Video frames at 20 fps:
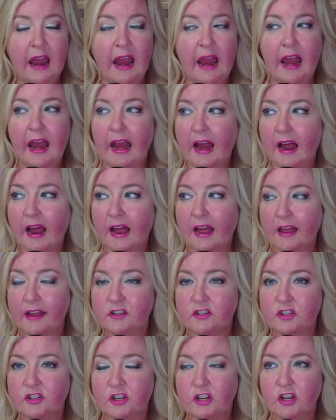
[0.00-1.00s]

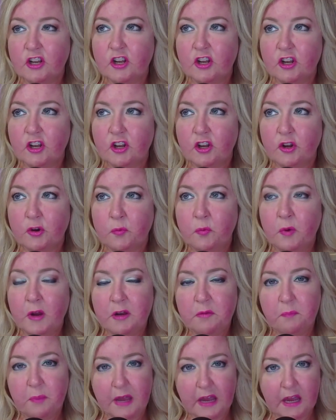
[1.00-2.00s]
And
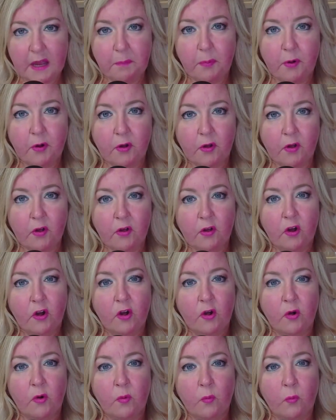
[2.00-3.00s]
when people
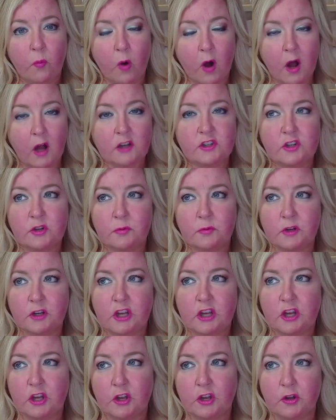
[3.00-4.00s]
want to
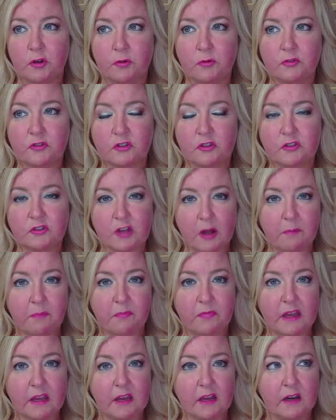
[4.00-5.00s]
accuse
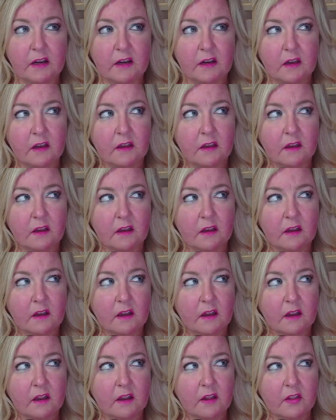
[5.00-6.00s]
something
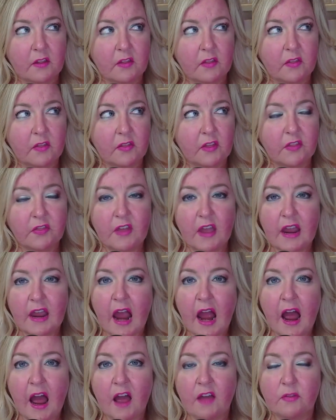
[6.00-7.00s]
that they
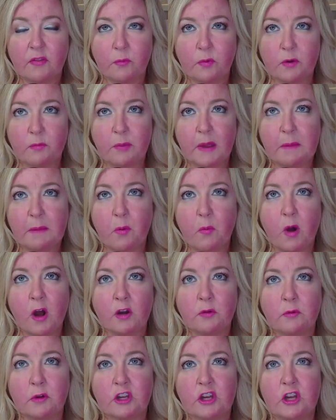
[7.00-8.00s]
have, when people
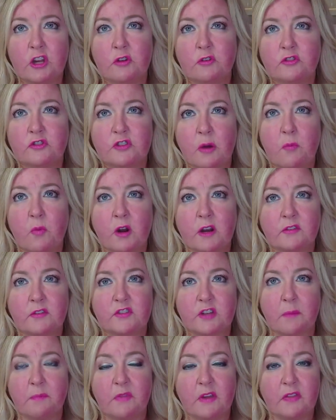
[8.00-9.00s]
want to accuse someone of
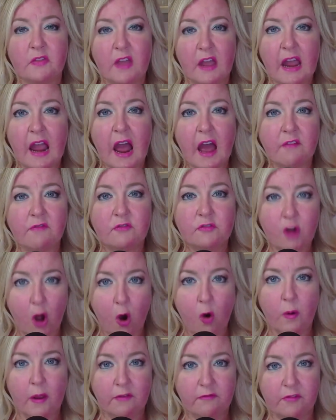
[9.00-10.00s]
something they have
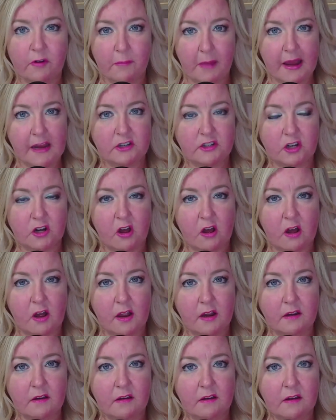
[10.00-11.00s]
no information
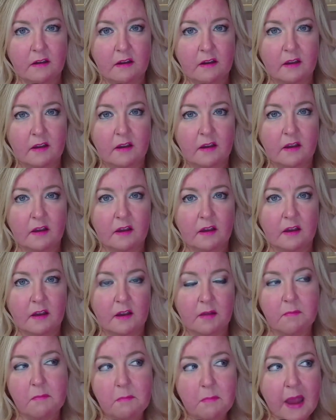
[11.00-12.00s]
on,
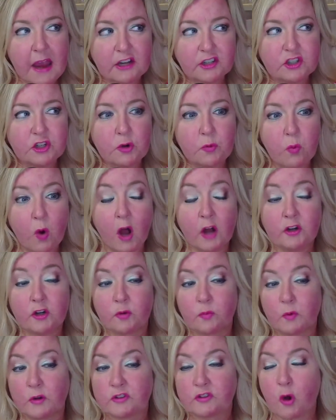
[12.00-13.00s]
it makes you
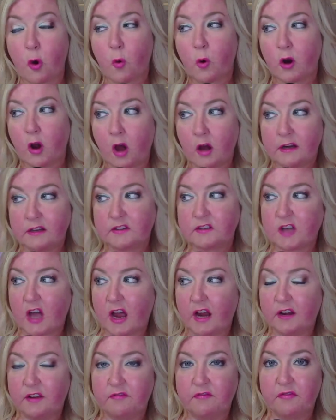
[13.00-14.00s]
wonder what's going on
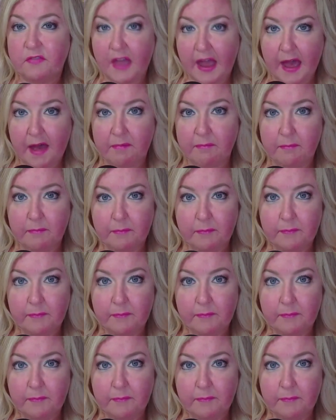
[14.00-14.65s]
inside of them.